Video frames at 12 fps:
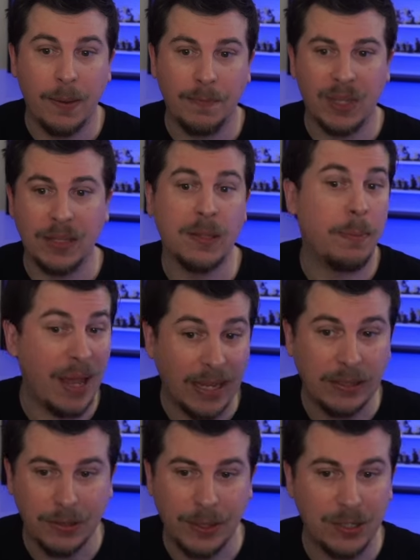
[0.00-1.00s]
is a
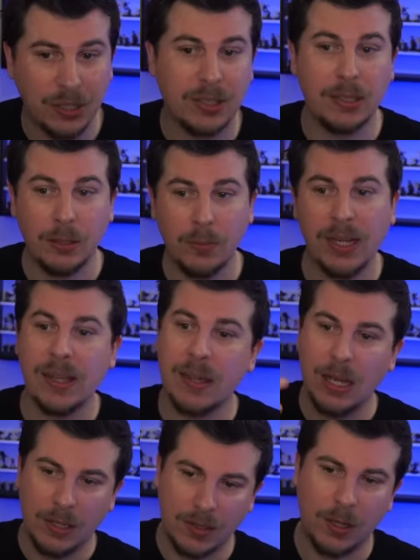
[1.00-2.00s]
pain to actually deal with,
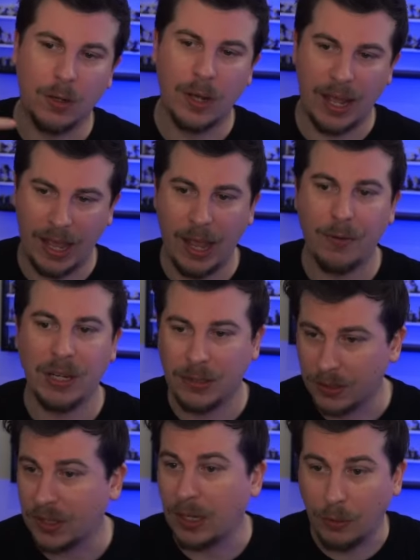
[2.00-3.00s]
so Eric
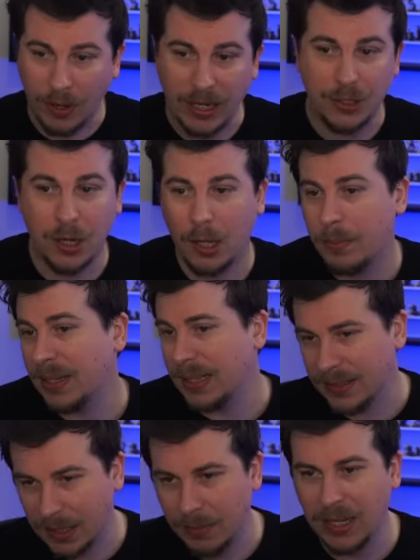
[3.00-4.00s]
does a great job. And
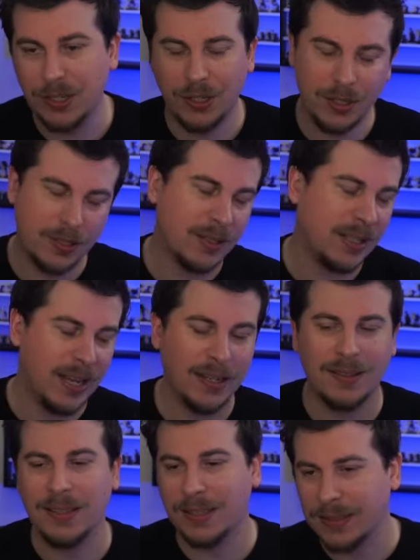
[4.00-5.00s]
as I mentioned,
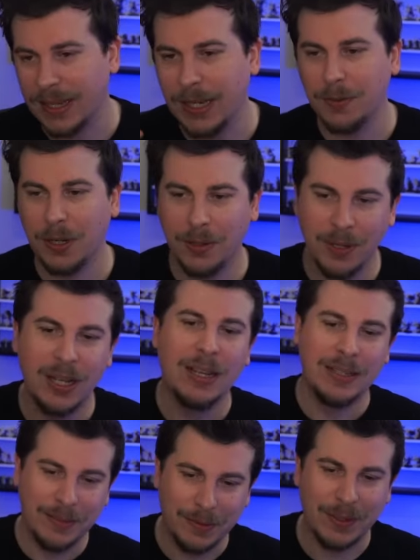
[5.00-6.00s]
yes, he's a hero,
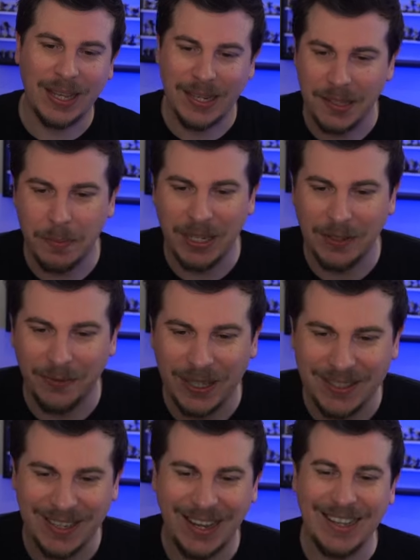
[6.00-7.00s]
so he gains the
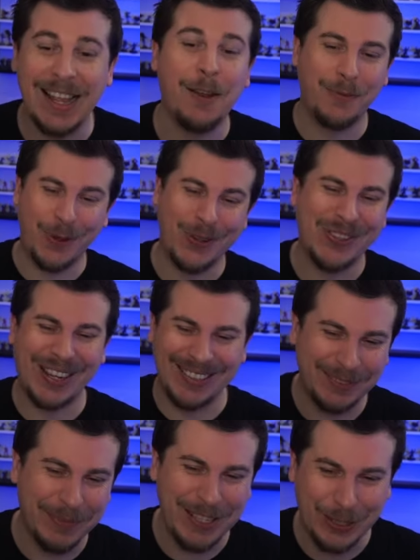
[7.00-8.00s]
benefits. Now, of course, I
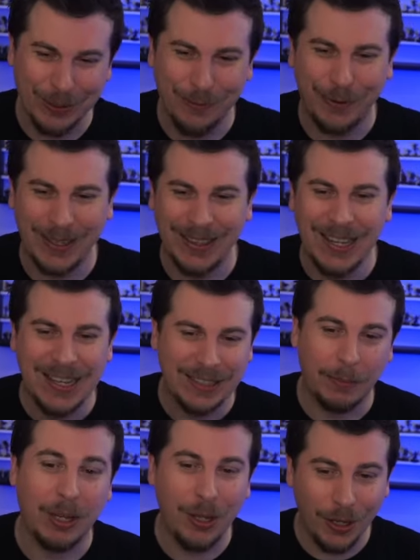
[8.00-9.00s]
did mention Phil a
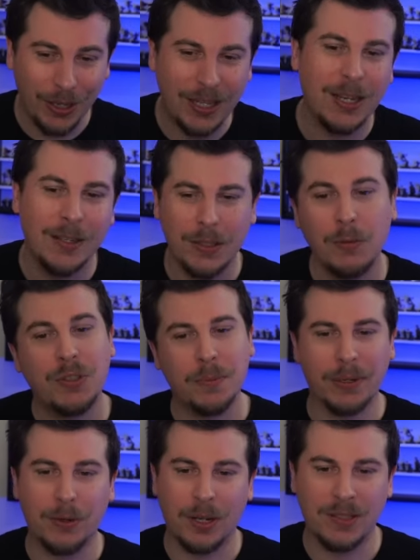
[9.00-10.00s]
little bit earlier, so we'll jump
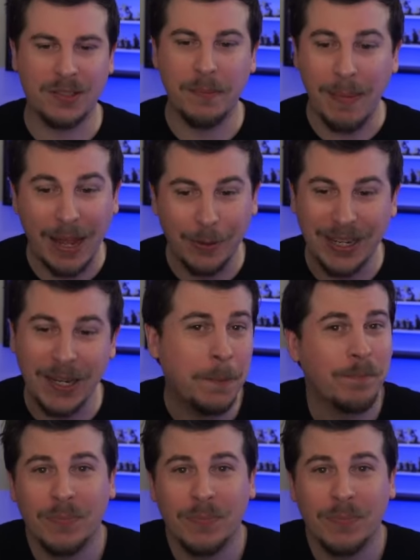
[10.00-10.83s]
across to Maui.